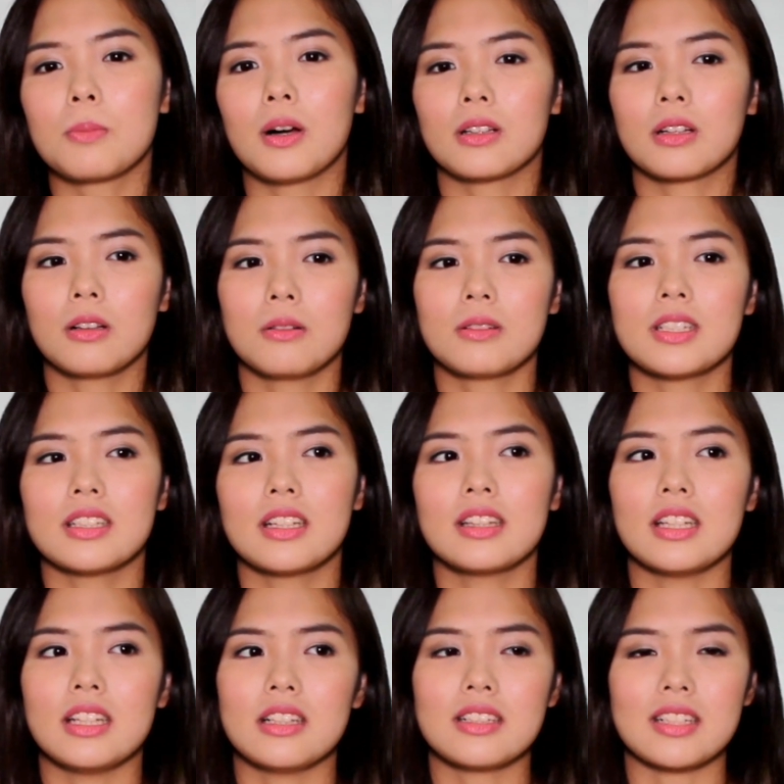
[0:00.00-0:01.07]
bought clothes in the
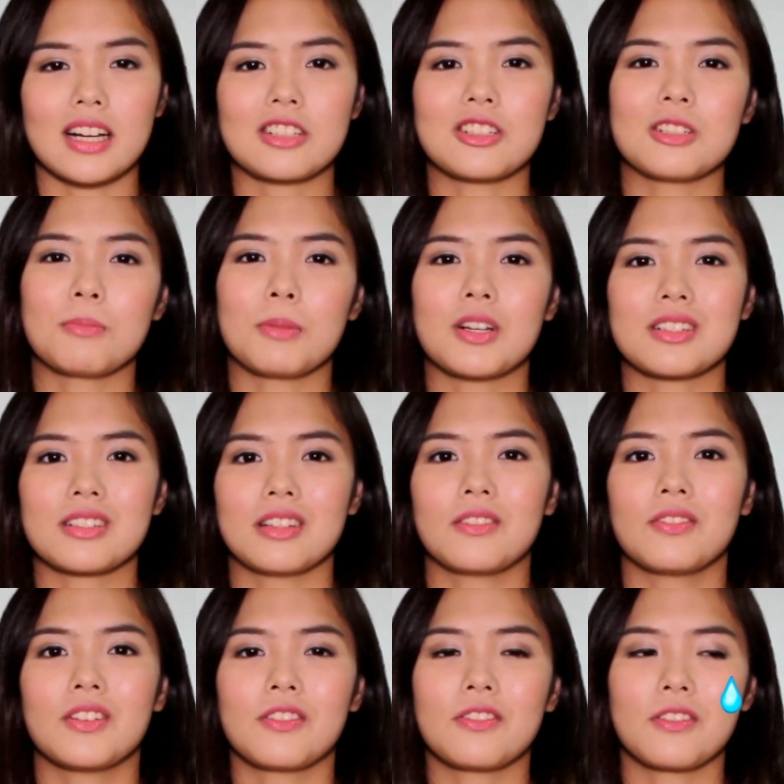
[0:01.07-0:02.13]
teen section because none
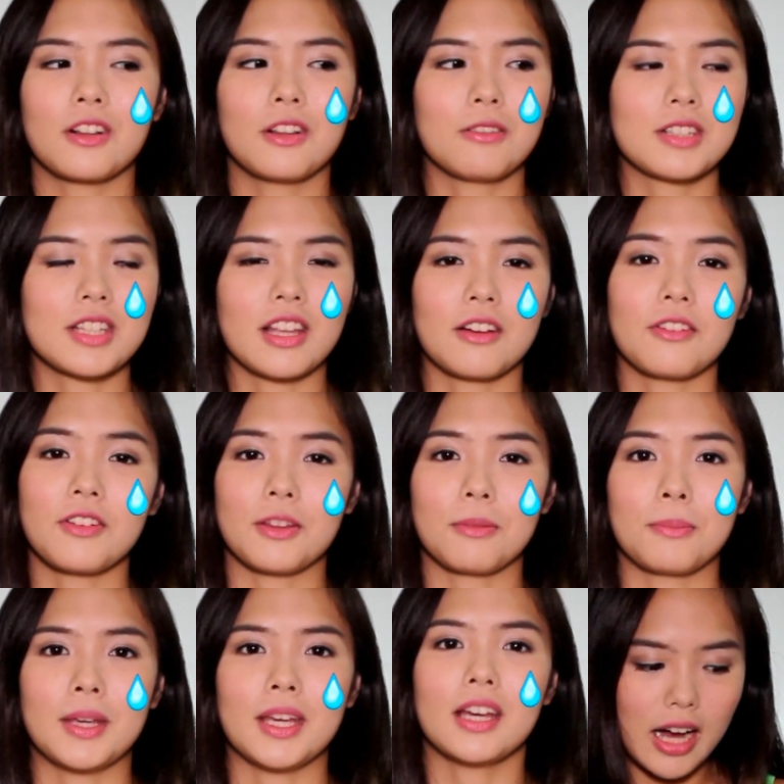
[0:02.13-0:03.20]
of the clothes there
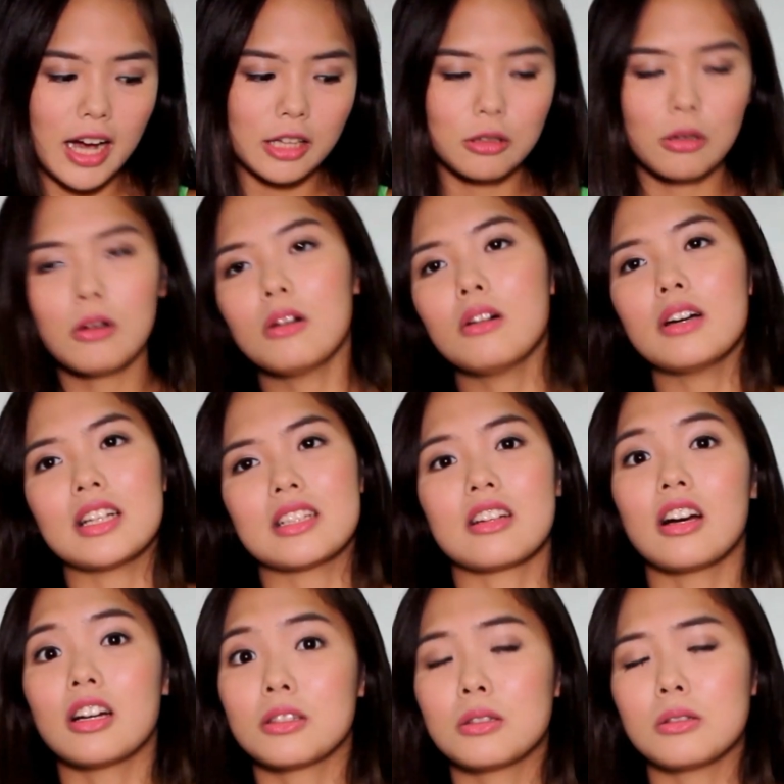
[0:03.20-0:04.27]
fit me. I know it's
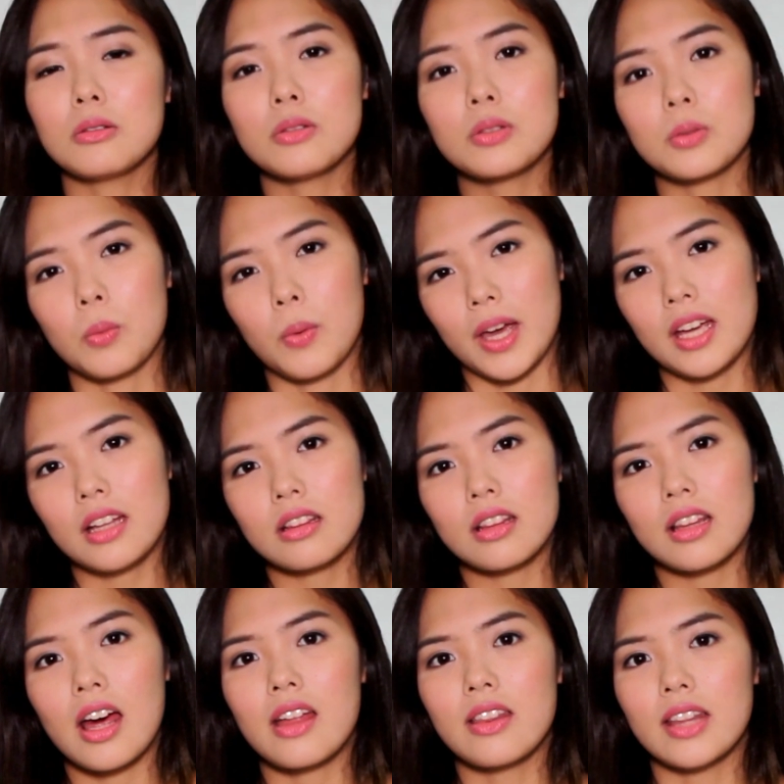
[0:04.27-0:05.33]
hard to lose weight.
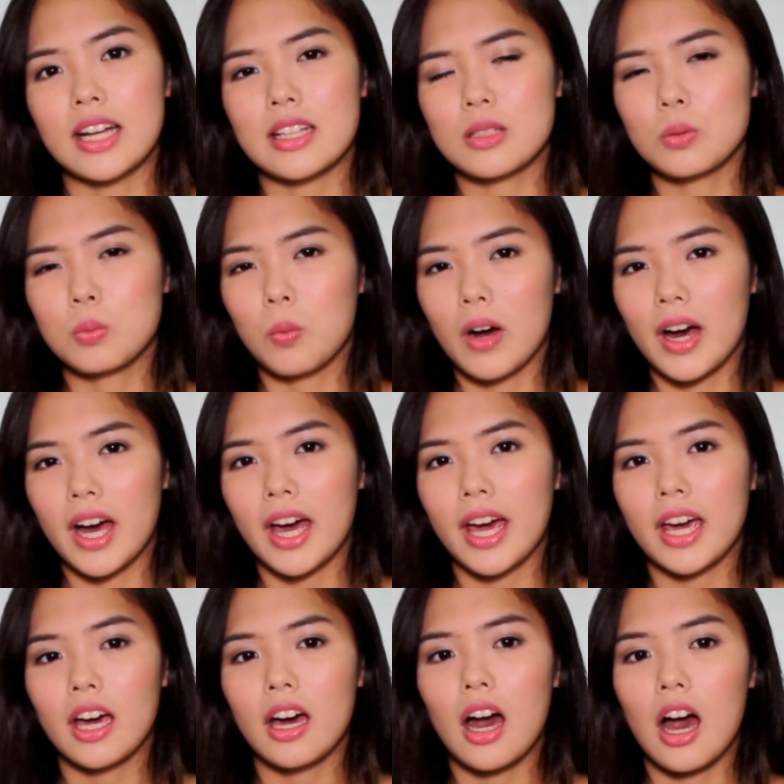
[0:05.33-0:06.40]
That's
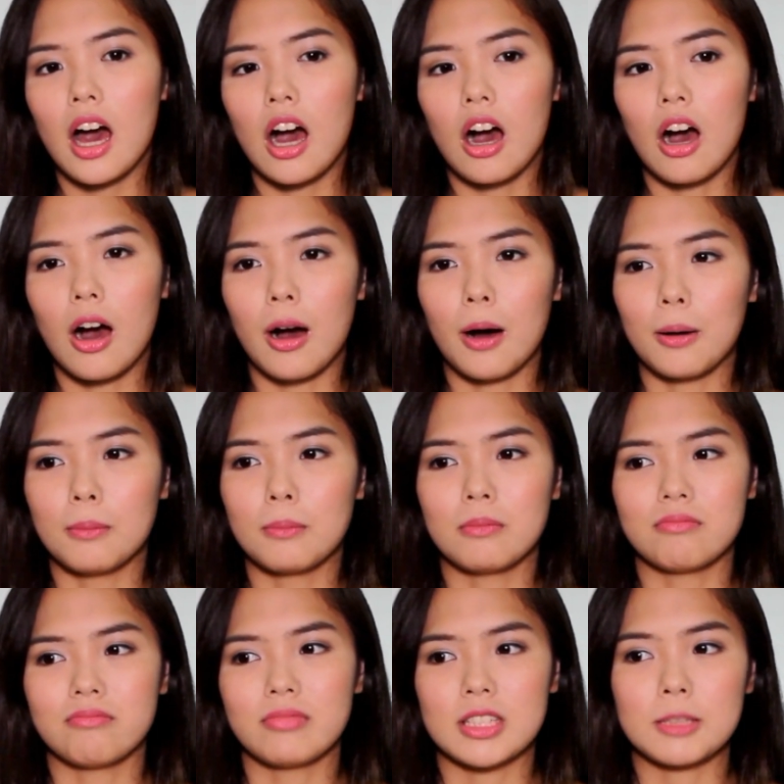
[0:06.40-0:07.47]
why um,
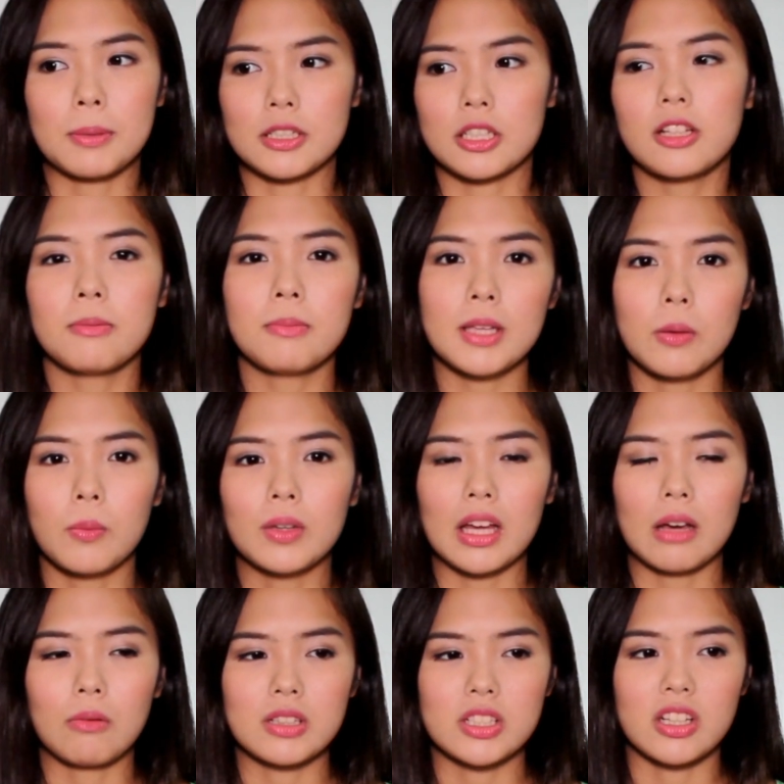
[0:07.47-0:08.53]
especially me when
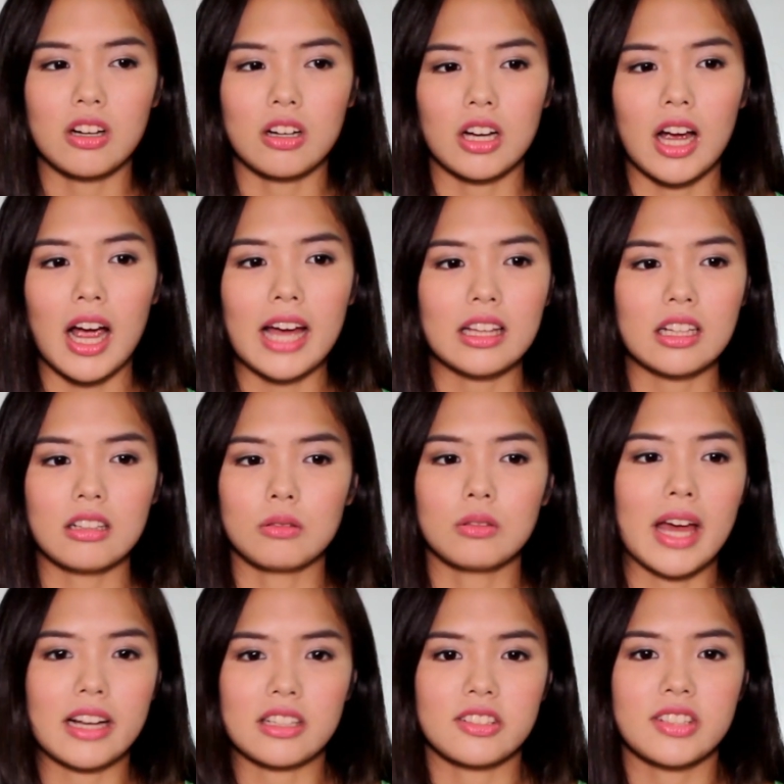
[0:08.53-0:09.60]
I was younger, I didn't
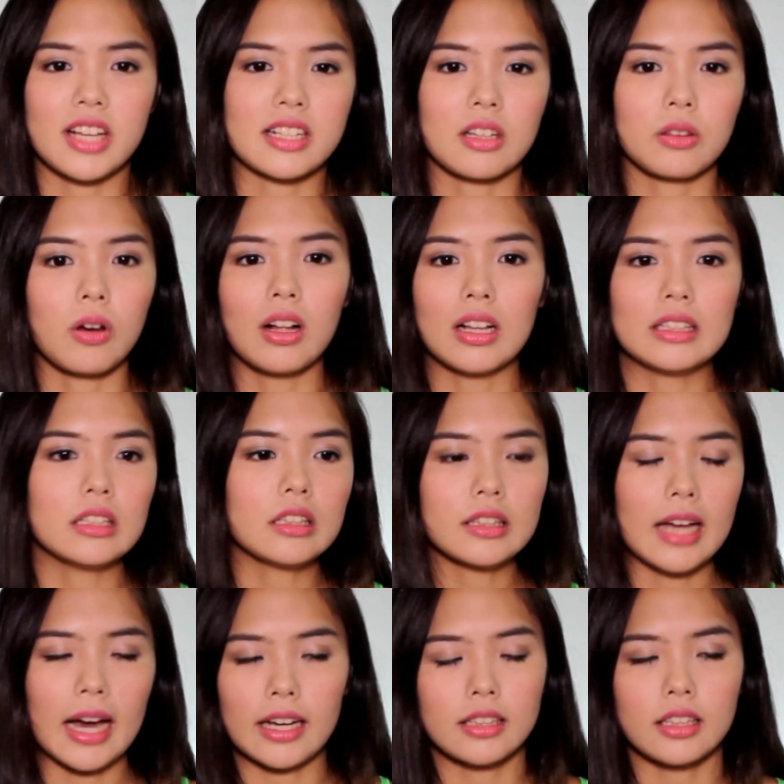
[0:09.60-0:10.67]
exercise at all, I didn't
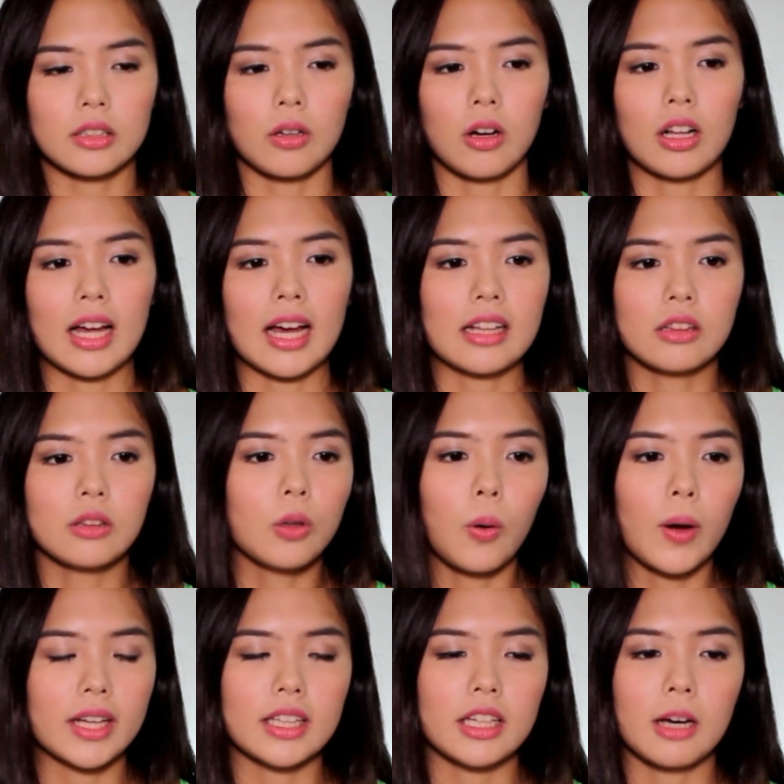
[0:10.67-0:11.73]
diet at all, I had
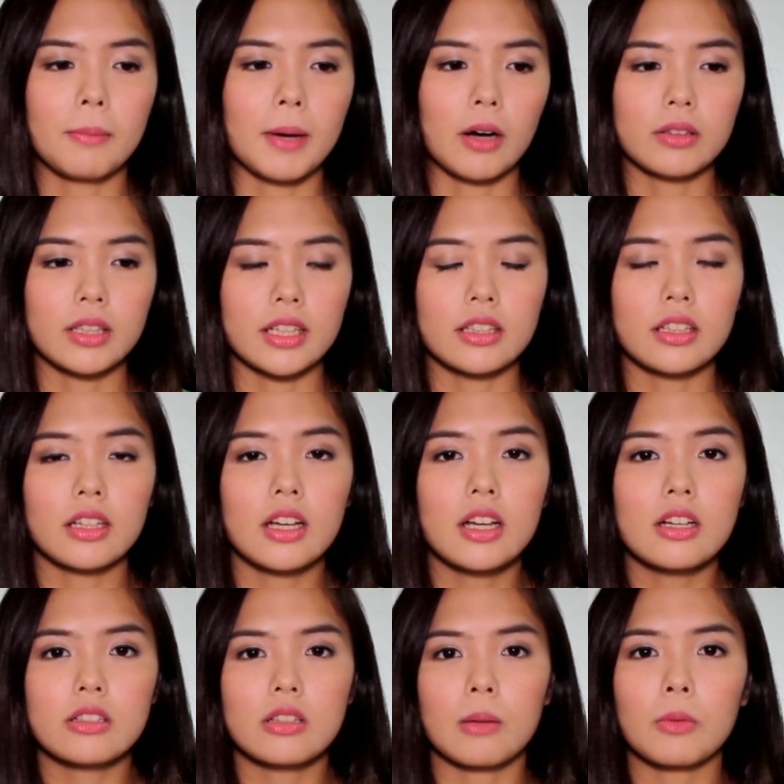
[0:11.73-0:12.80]
no idea about it.
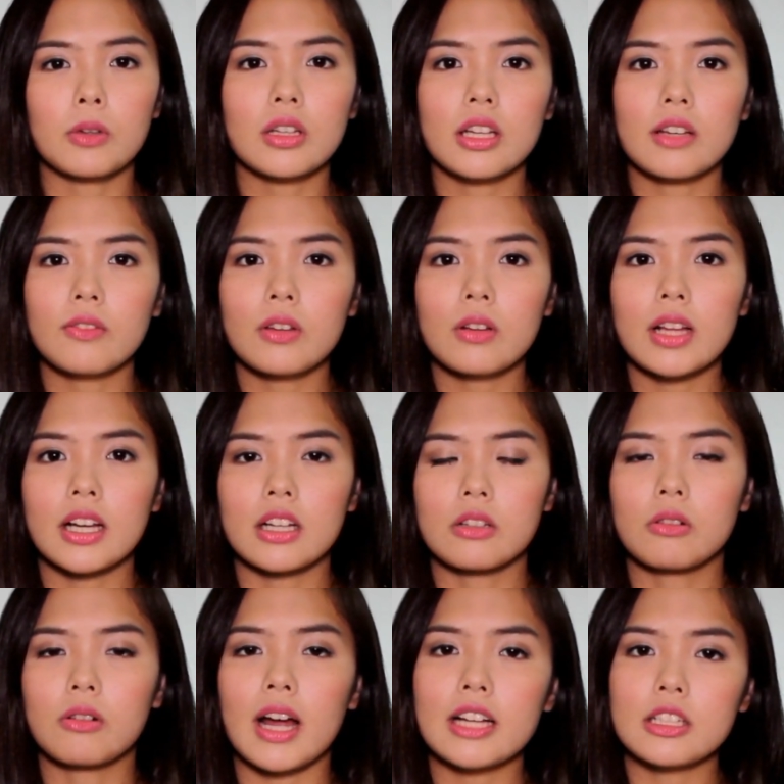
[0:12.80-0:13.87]
So I'm gonna give you like a
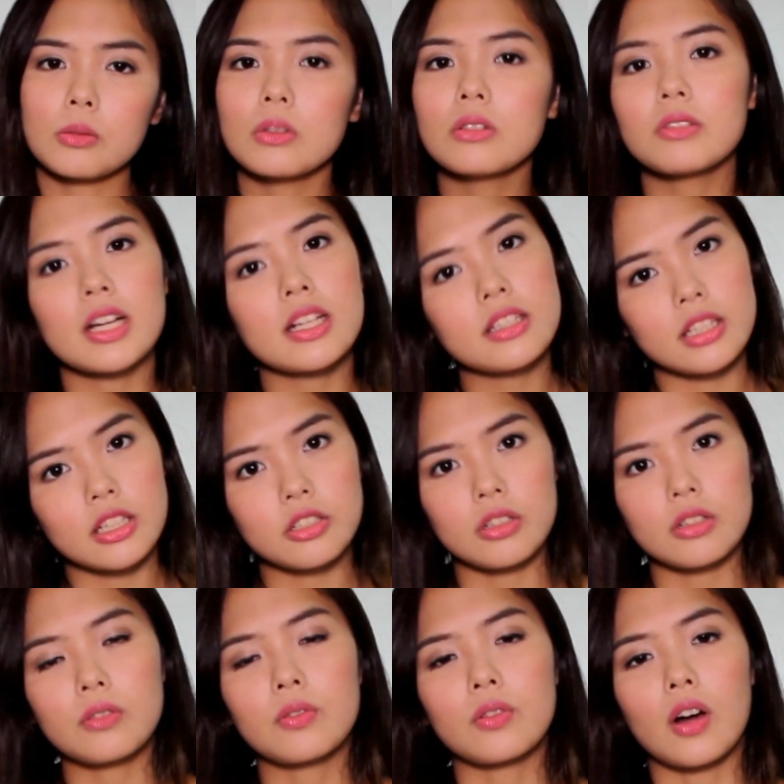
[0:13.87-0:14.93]
gradual
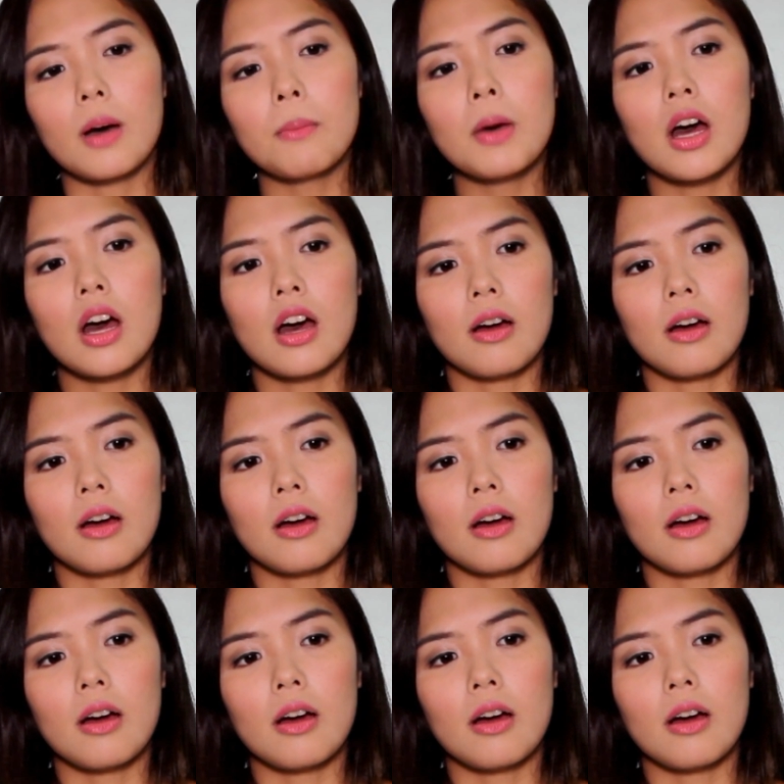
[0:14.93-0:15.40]
transition from